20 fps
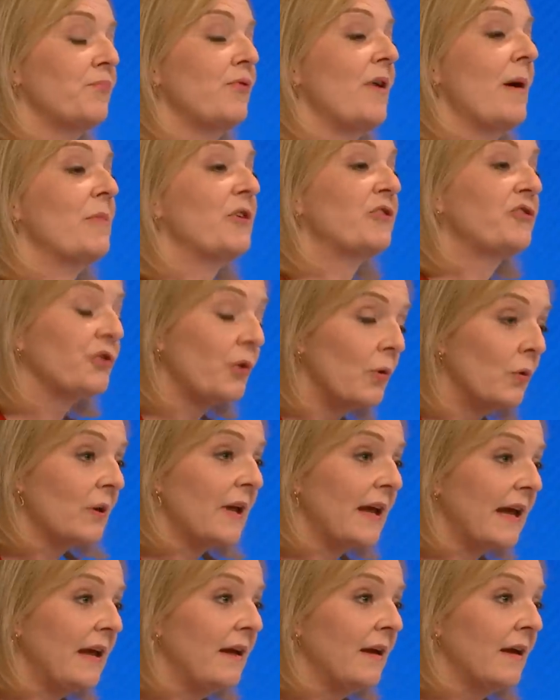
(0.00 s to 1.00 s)

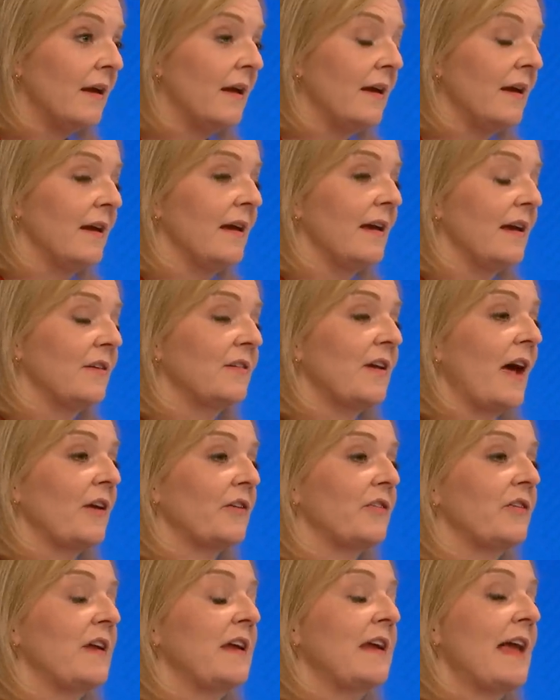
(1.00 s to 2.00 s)
prematurely is
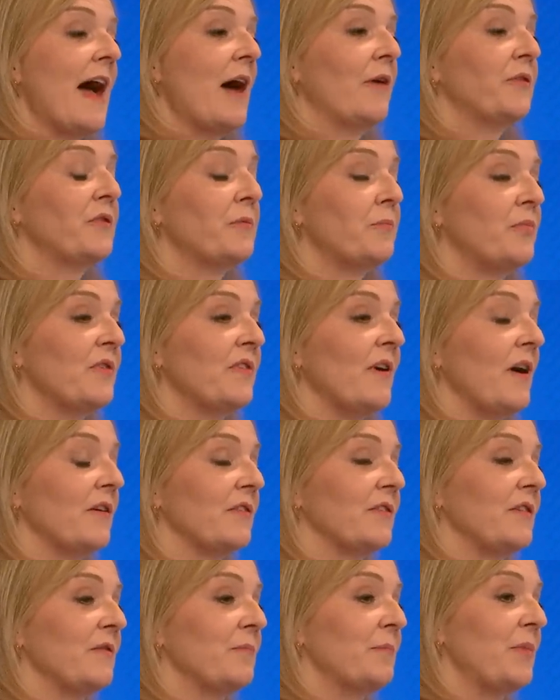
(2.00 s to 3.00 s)
actually
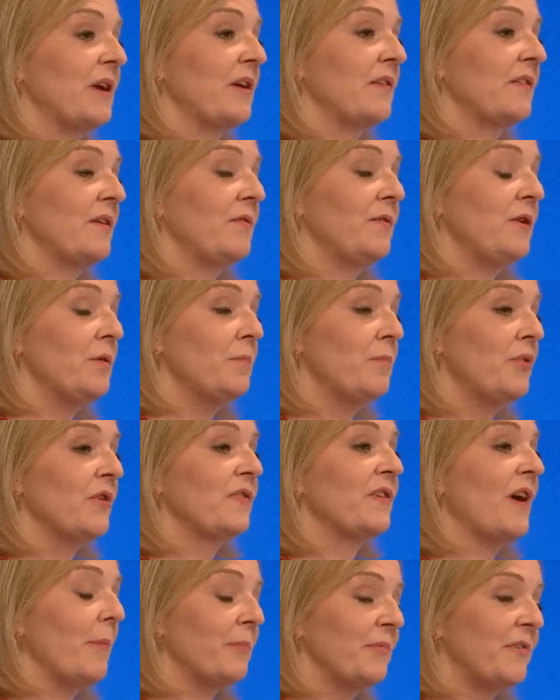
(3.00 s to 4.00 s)
counterproductive because if you
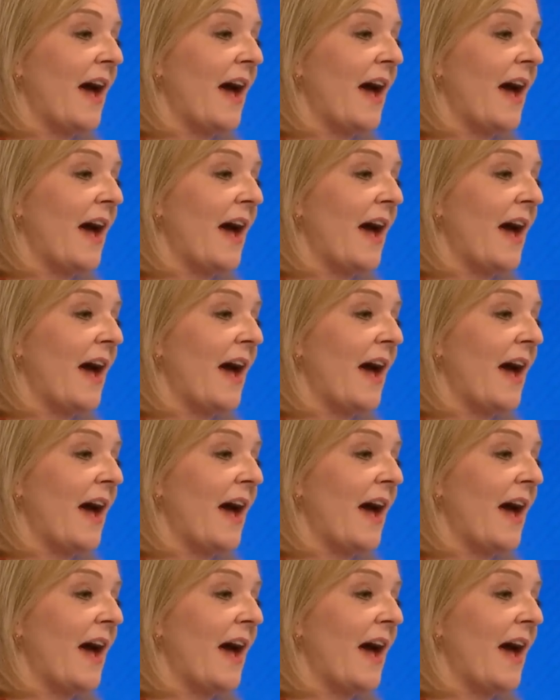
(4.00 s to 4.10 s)
put up